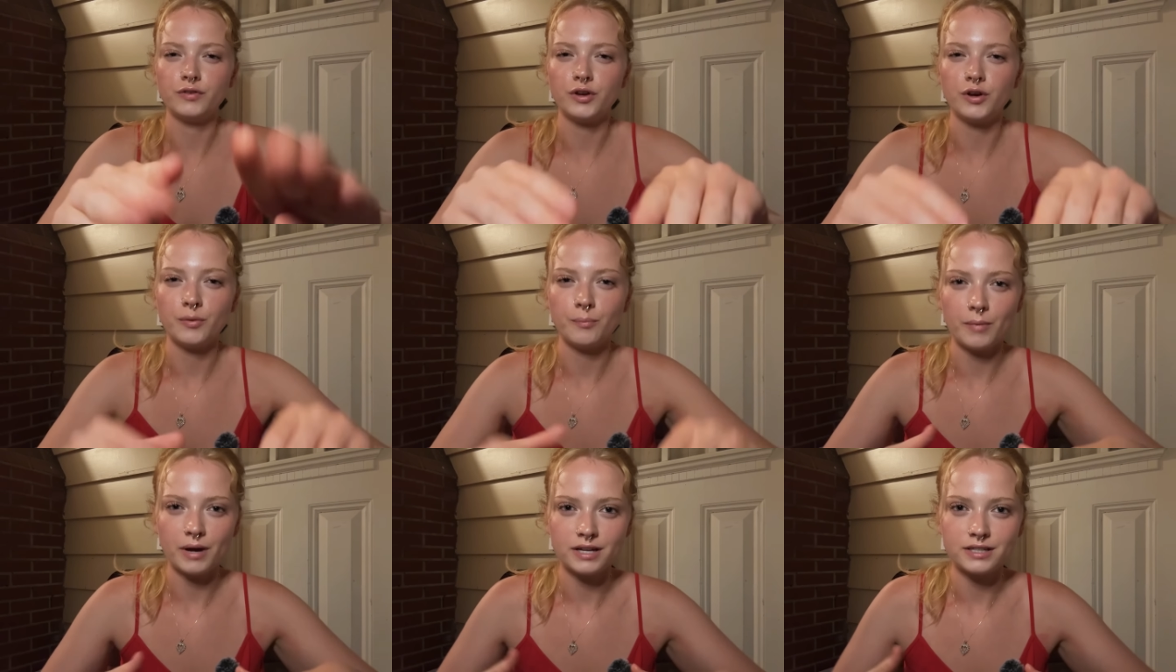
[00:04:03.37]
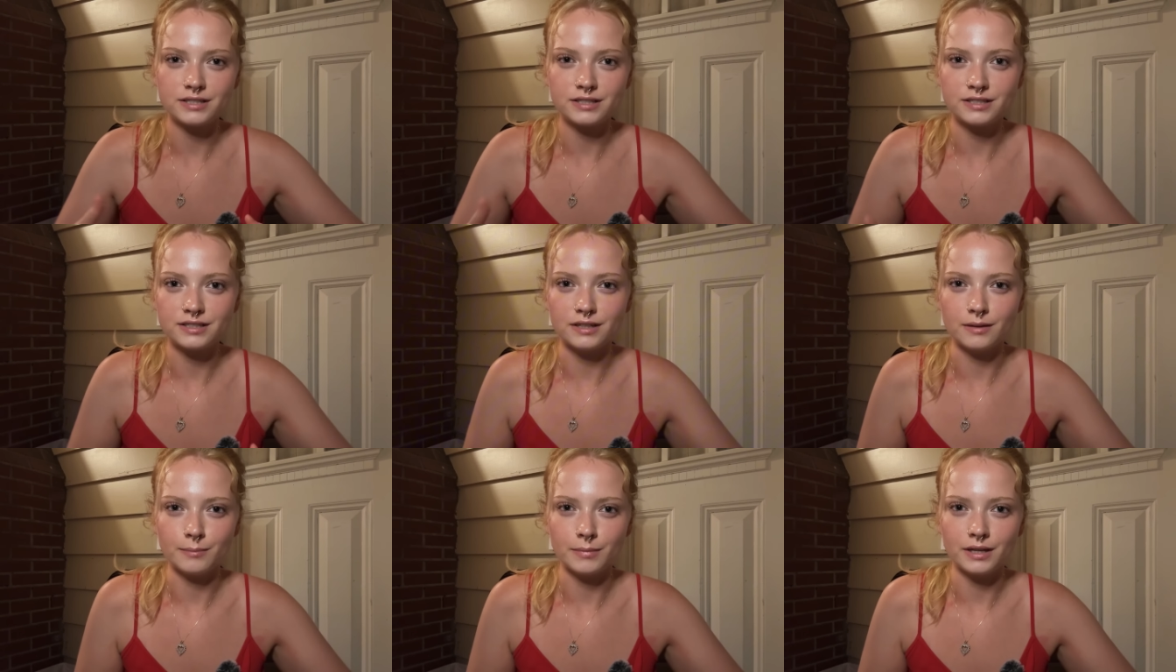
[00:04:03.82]
hear my
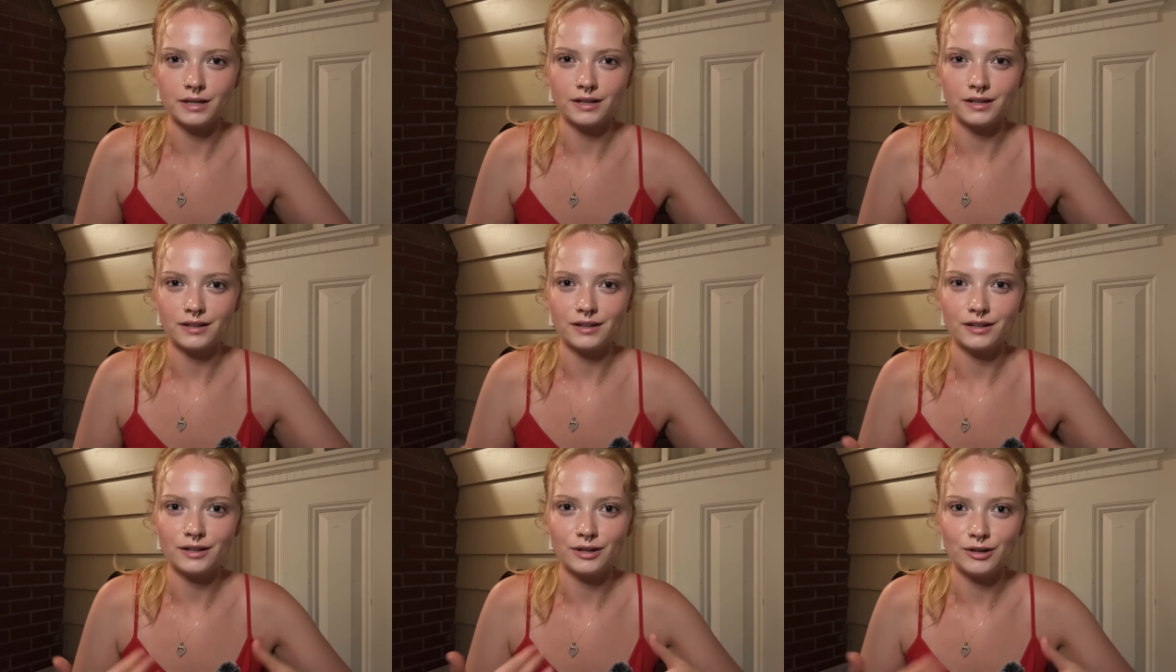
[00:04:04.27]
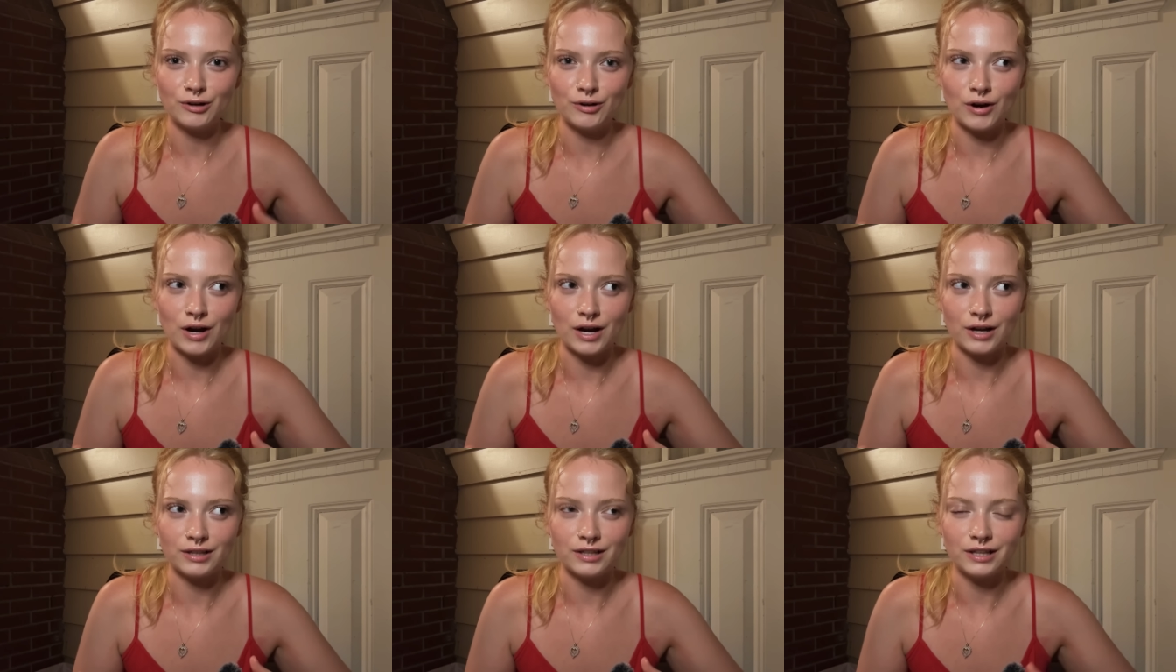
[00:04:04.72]
stomach growl
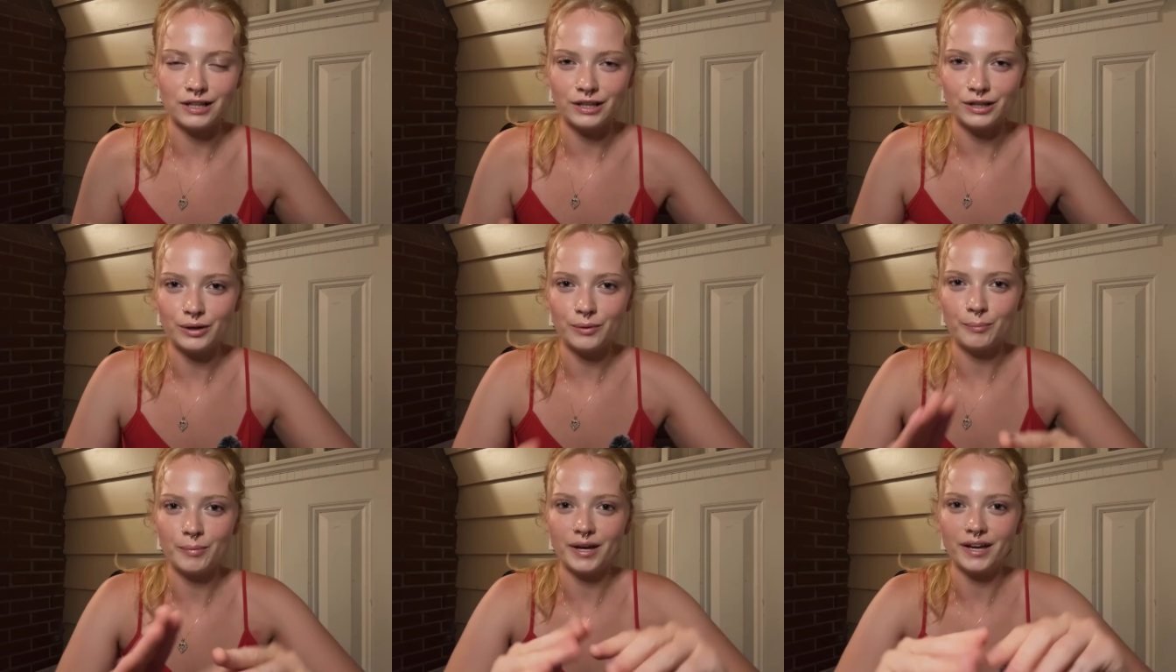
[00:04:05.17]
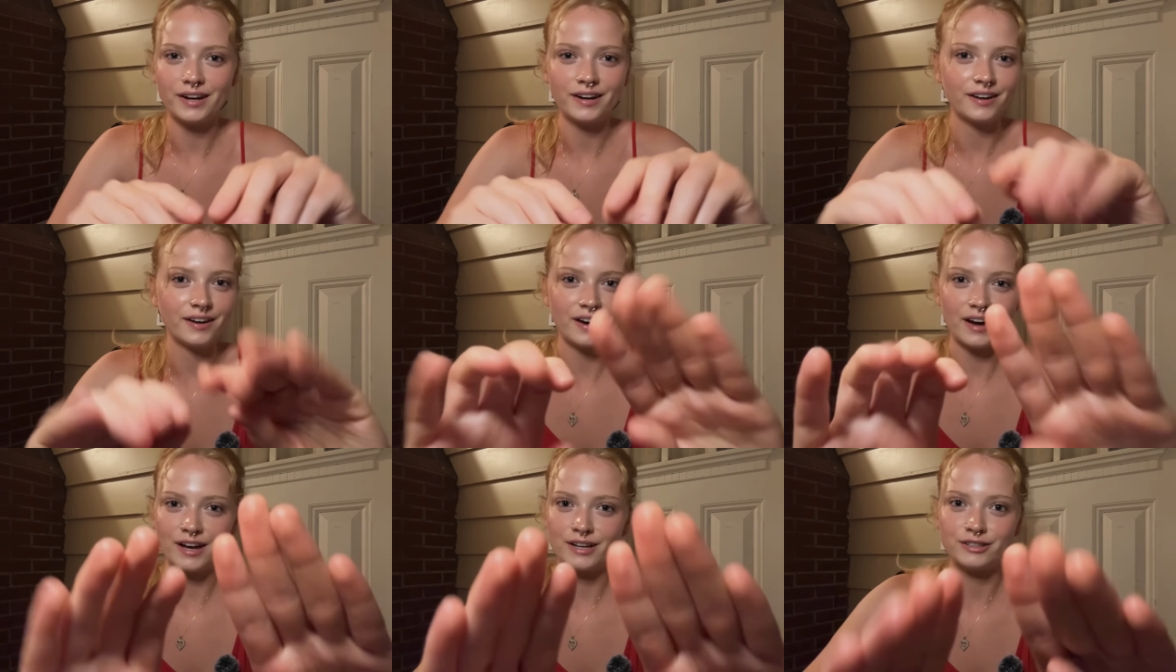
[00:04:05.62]
a little bit,
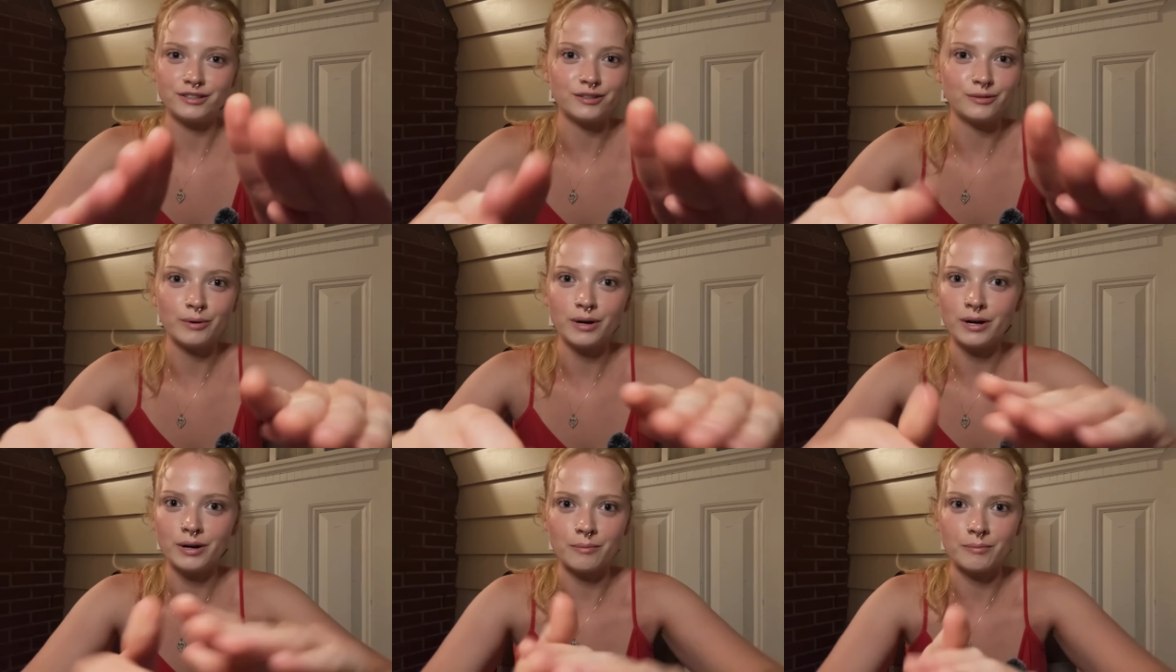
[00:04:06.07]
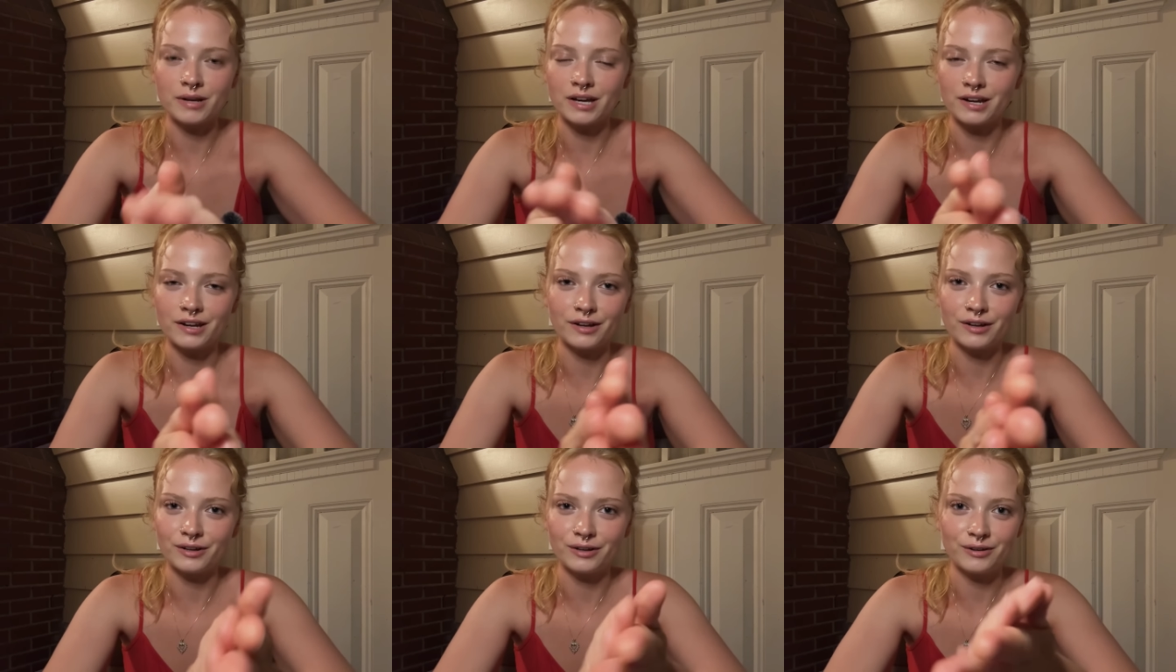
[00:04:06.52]
I swear I'm not
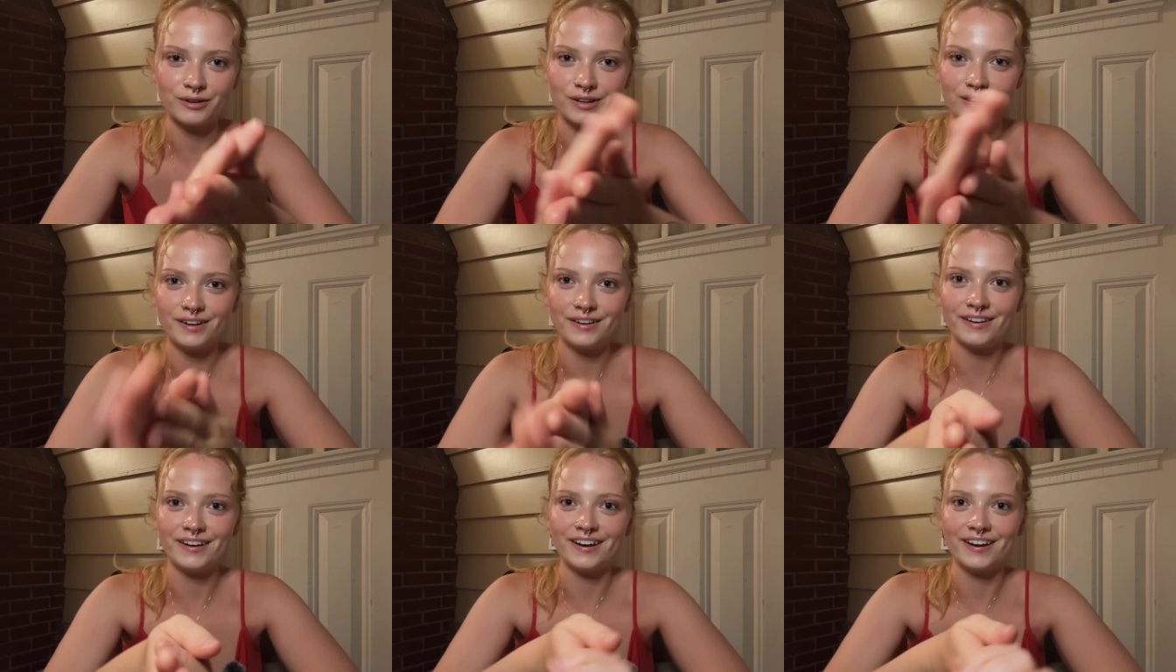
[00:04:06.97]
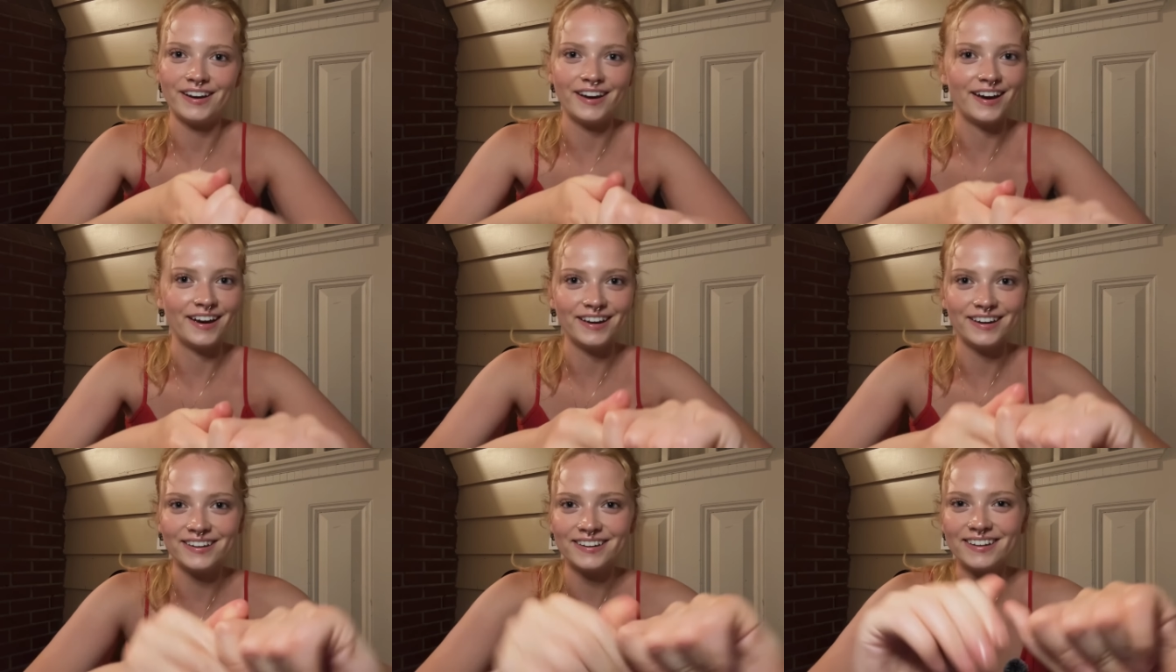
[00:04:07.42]
hungry. I
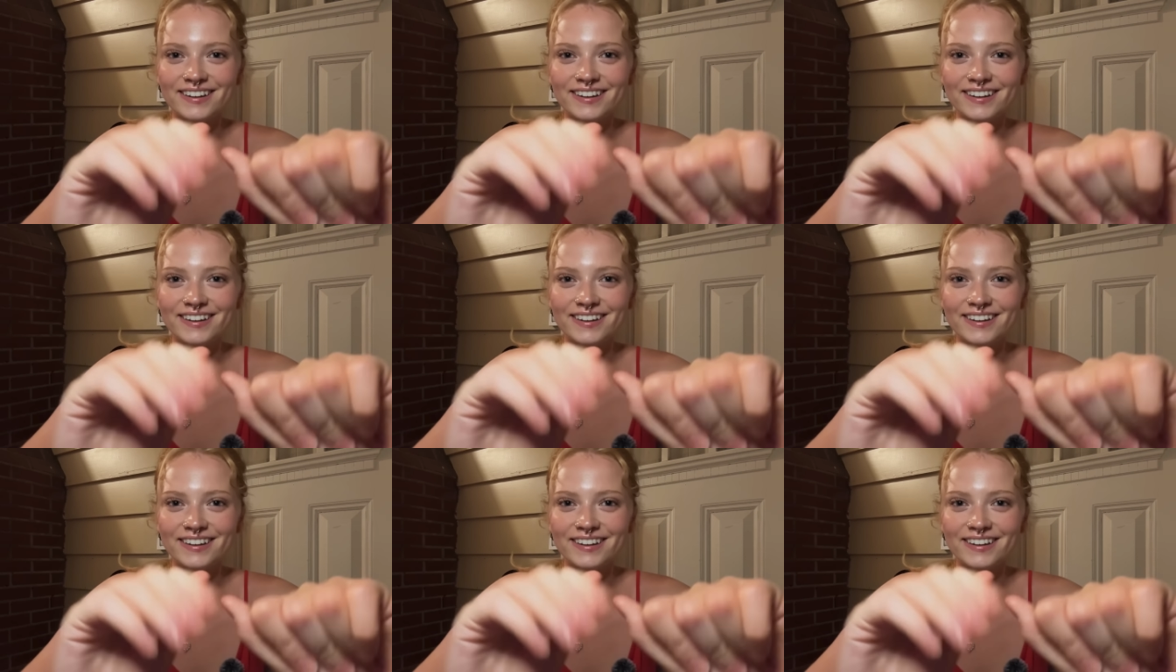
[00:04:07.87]
ate.